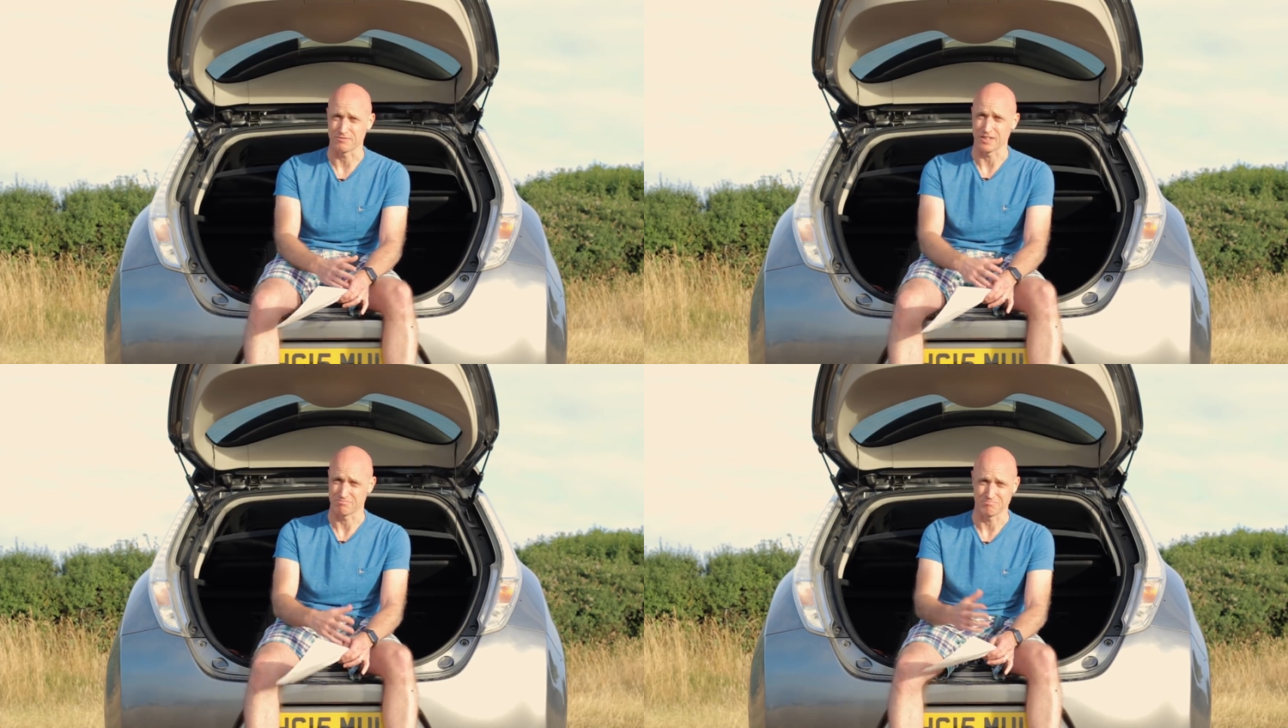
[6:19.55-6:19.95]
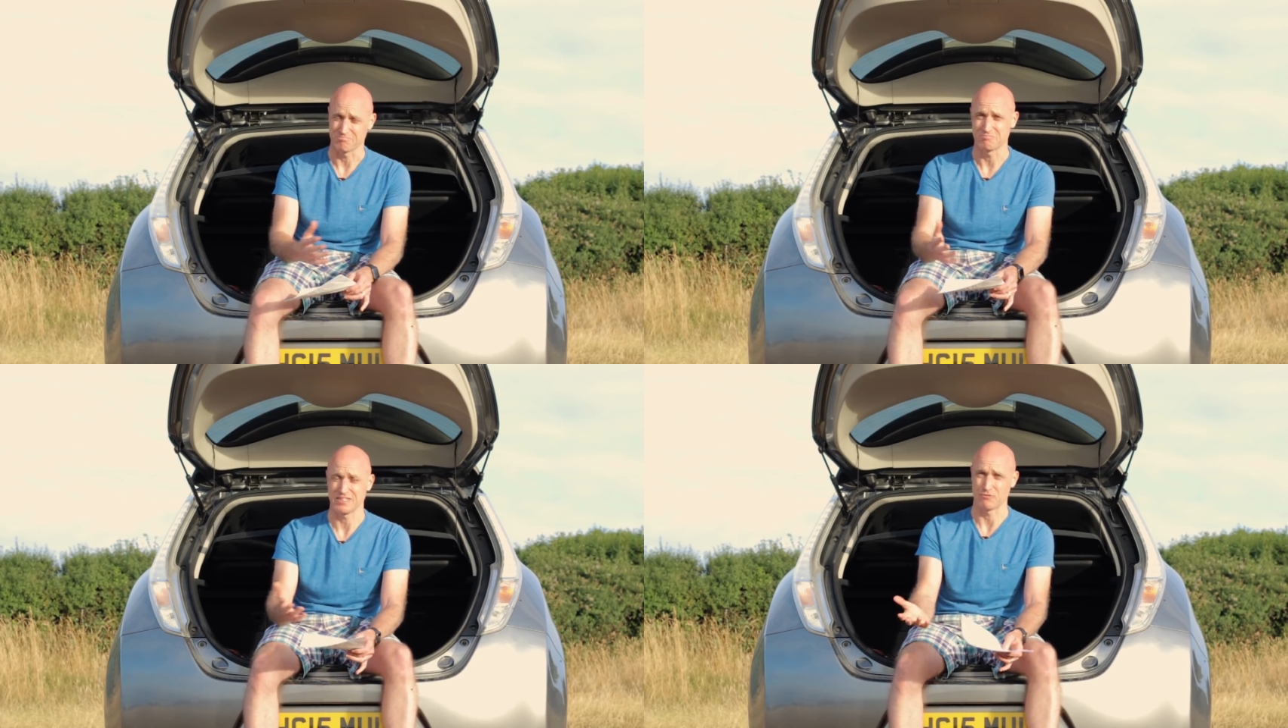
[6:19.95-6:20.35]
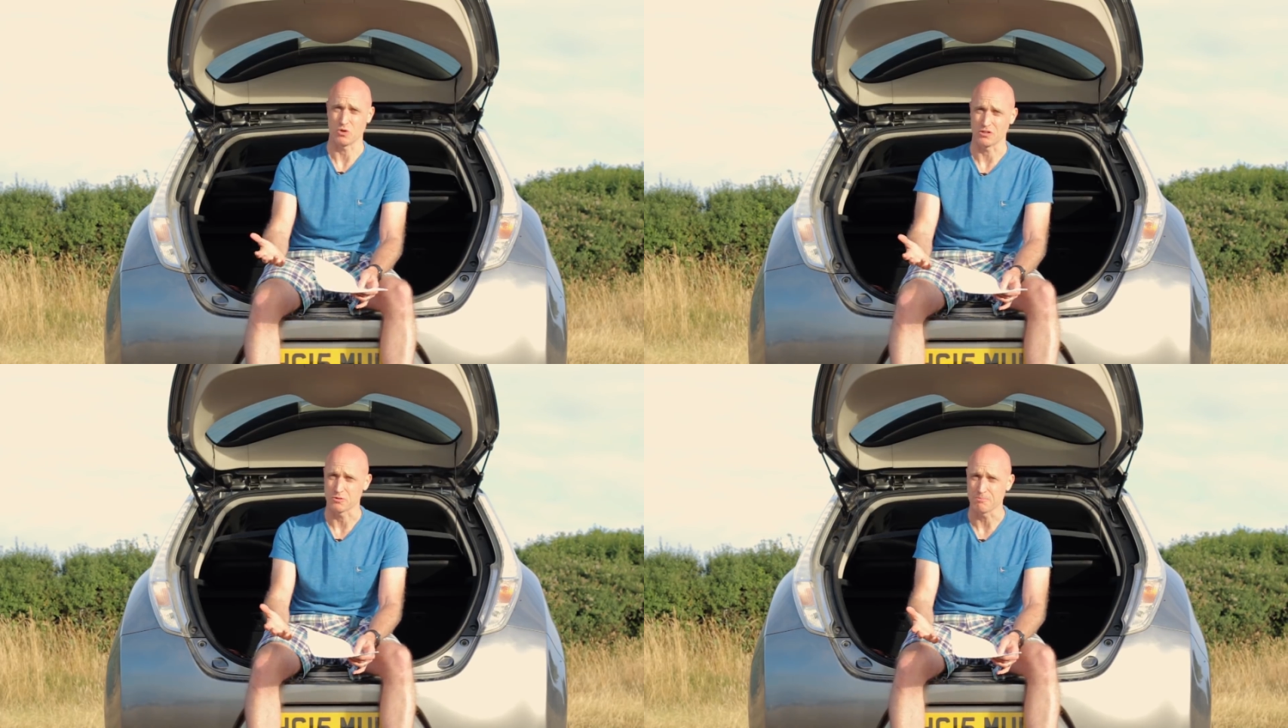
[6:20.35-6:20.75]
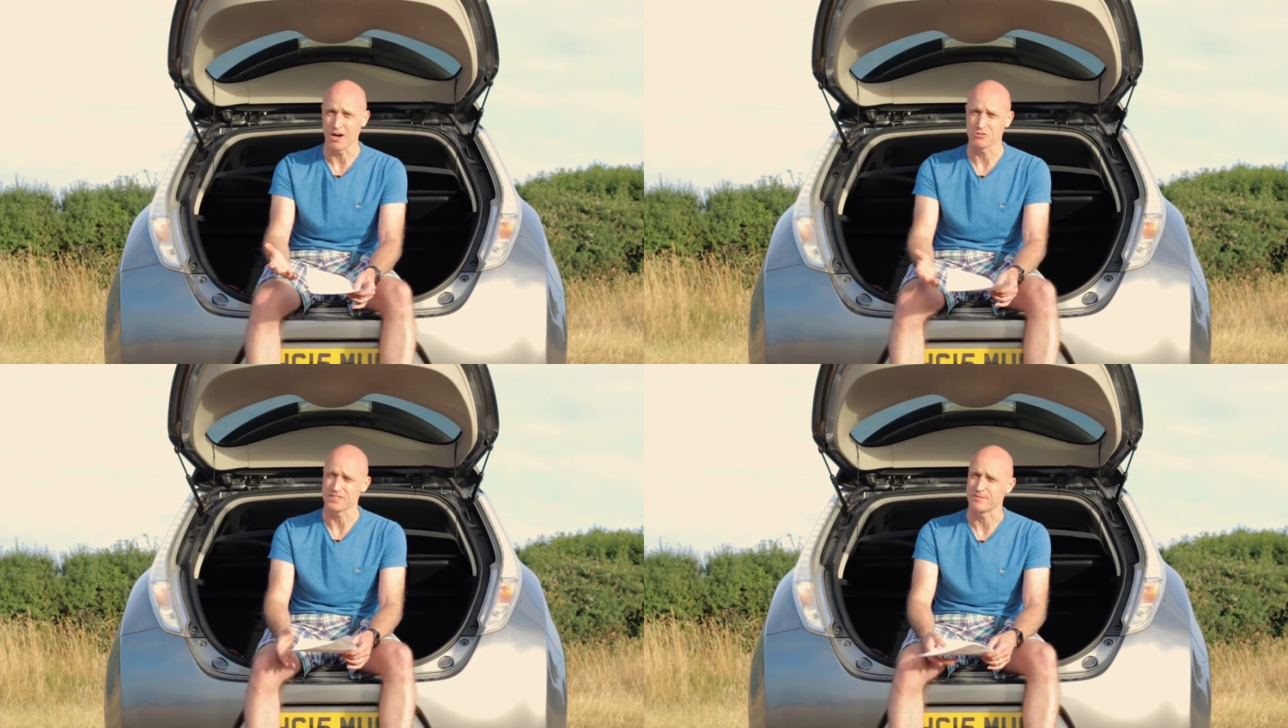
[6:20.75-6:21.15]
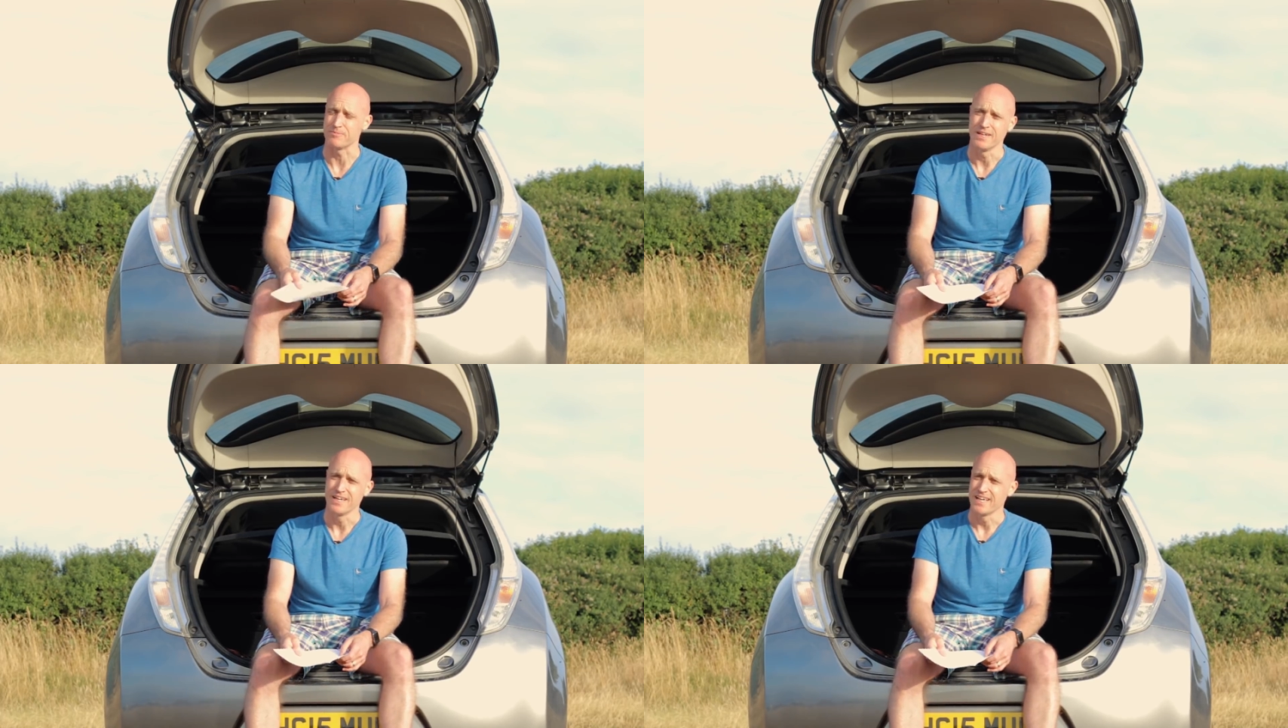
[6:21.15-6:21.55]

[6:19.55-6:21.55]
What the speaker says: I've done several hundred miles in them.